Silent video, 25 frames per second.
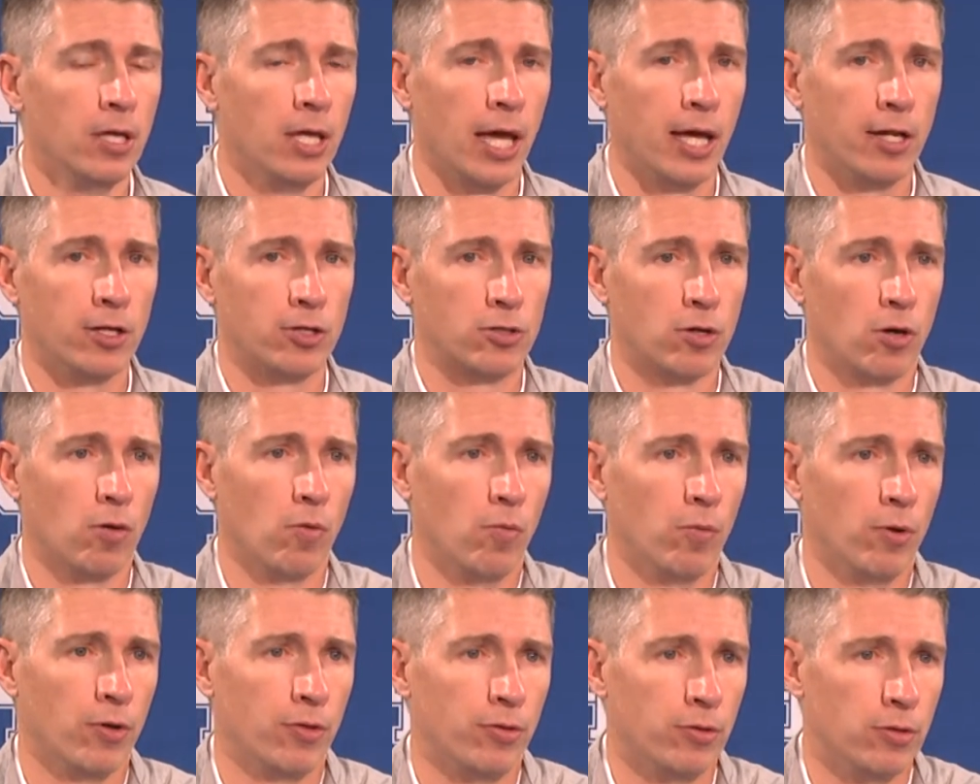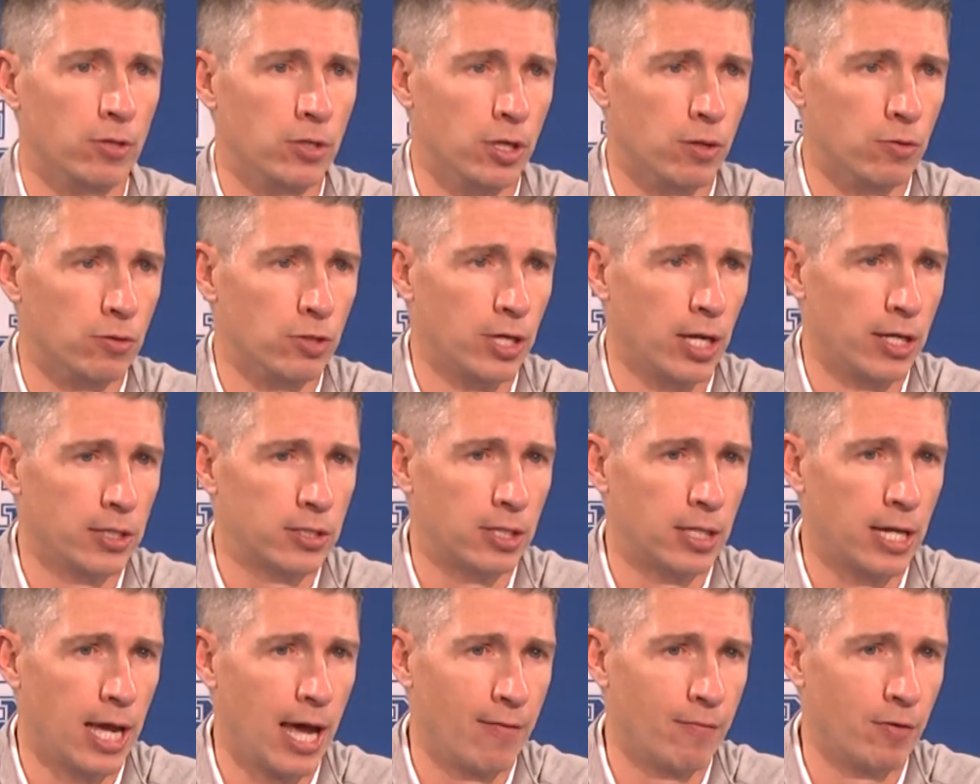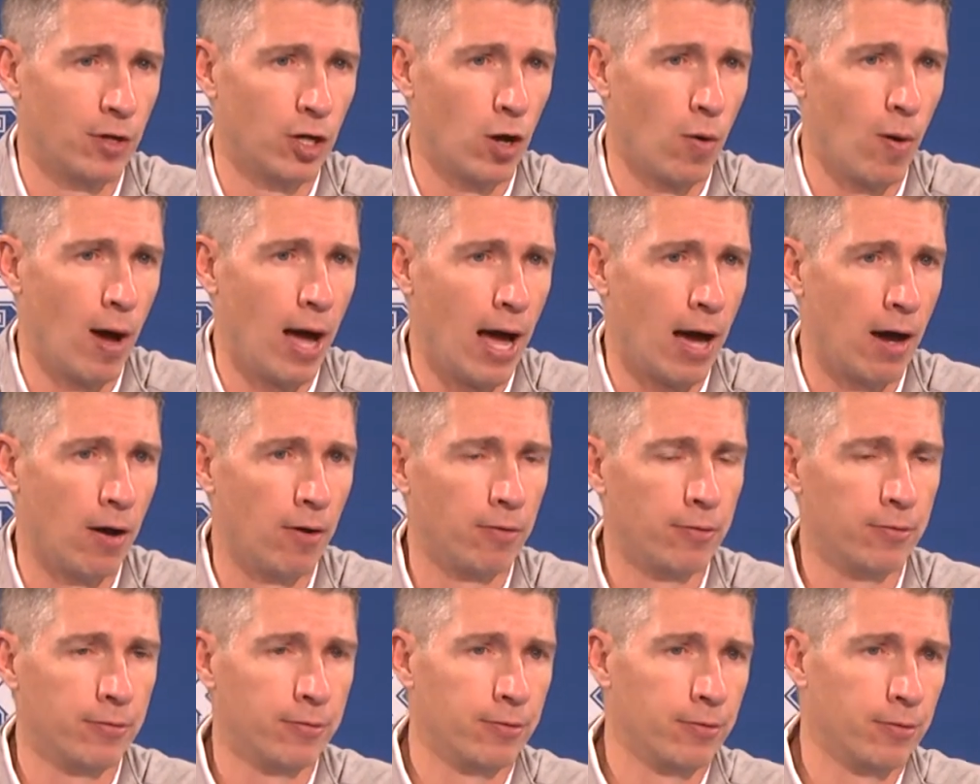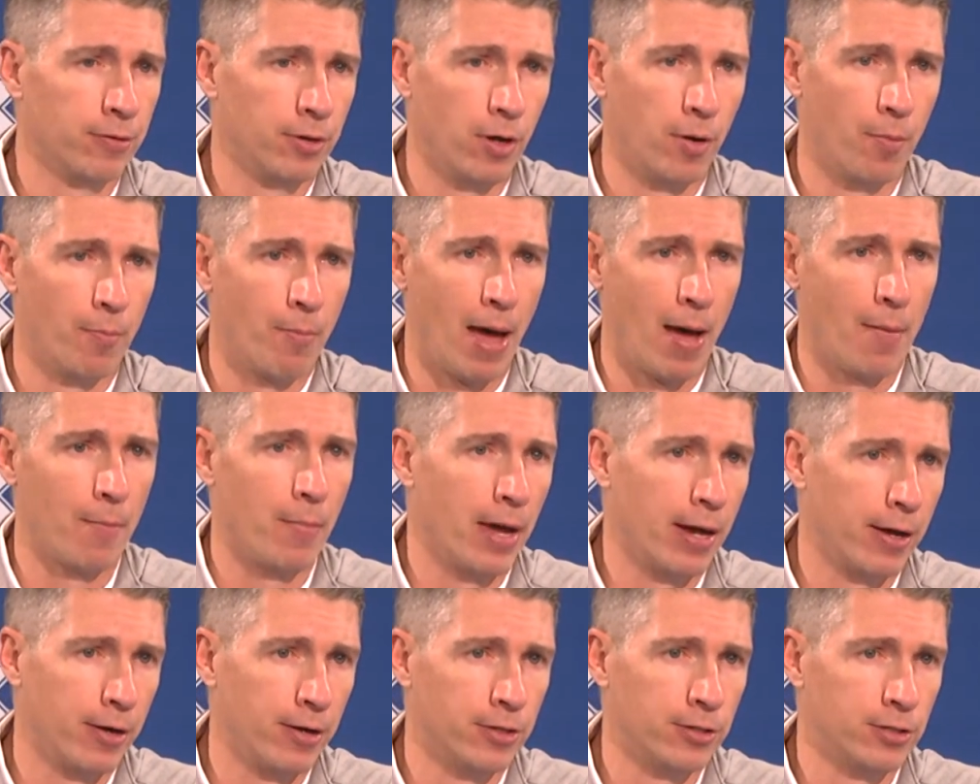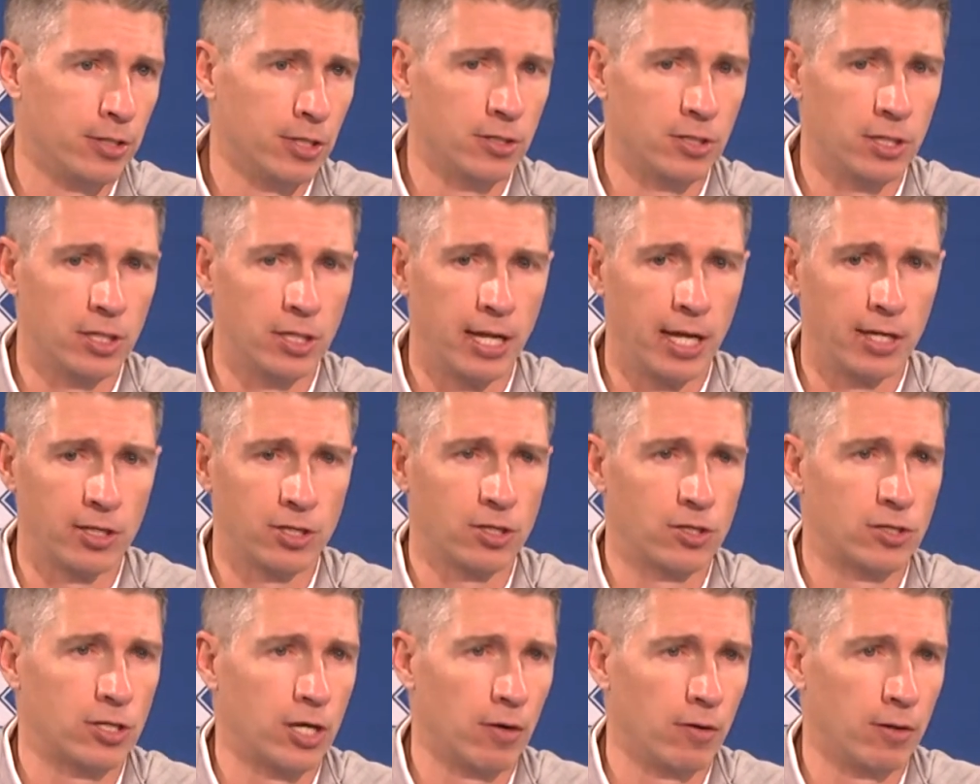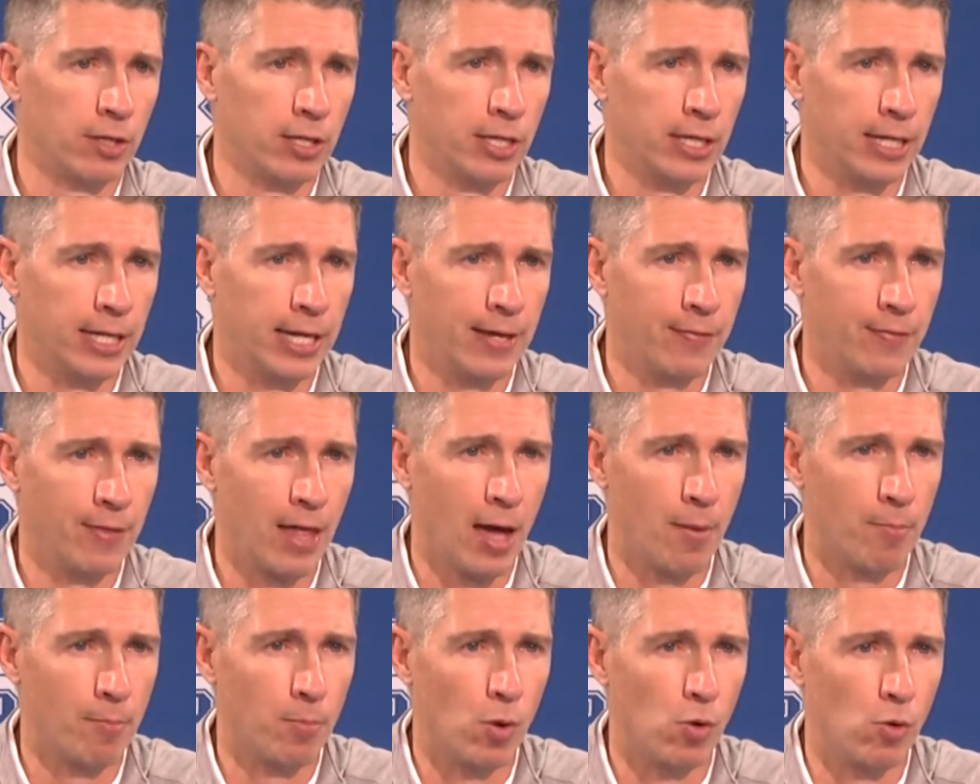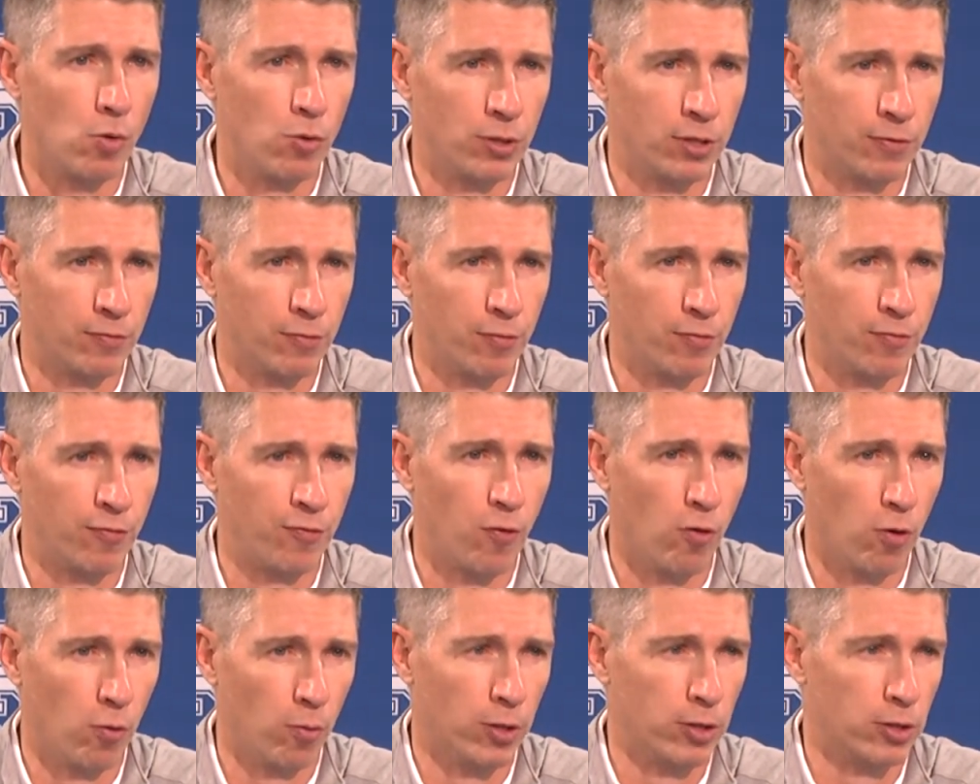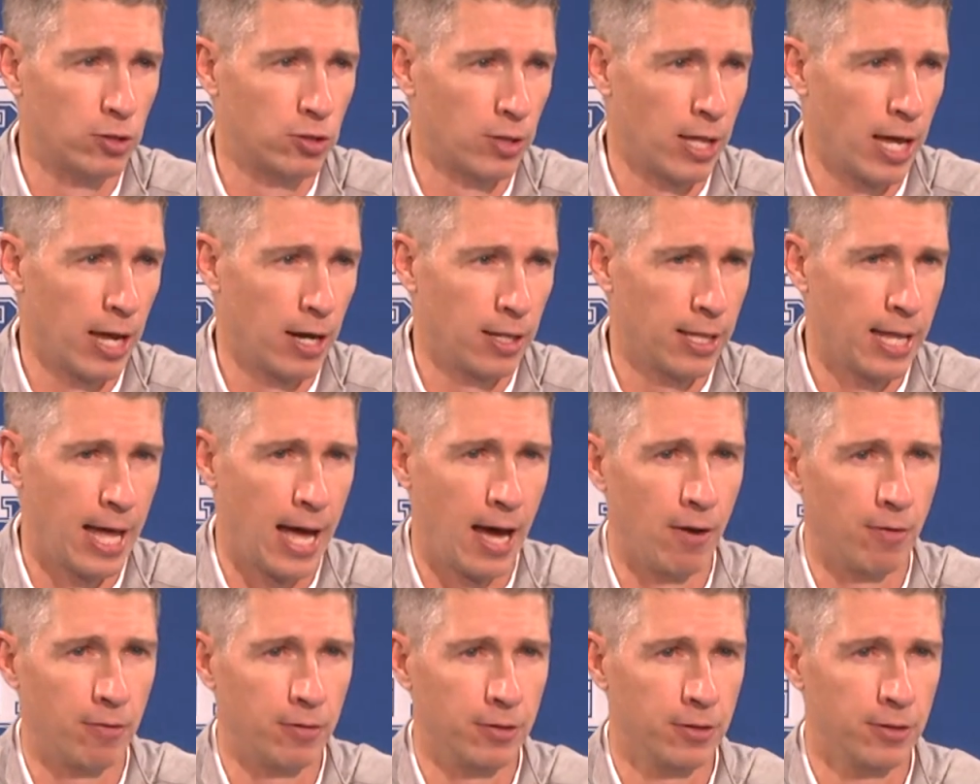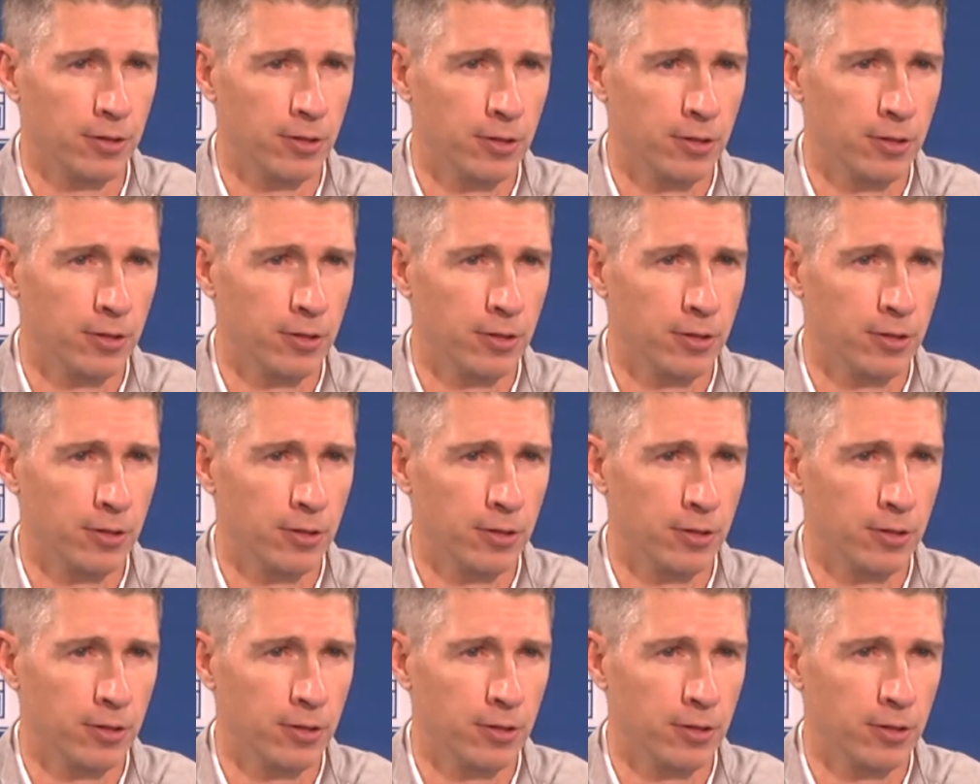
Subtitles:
And so with Justin having to go out, Matt Mayers isn't necessarily in that mold of a forward, so that allowed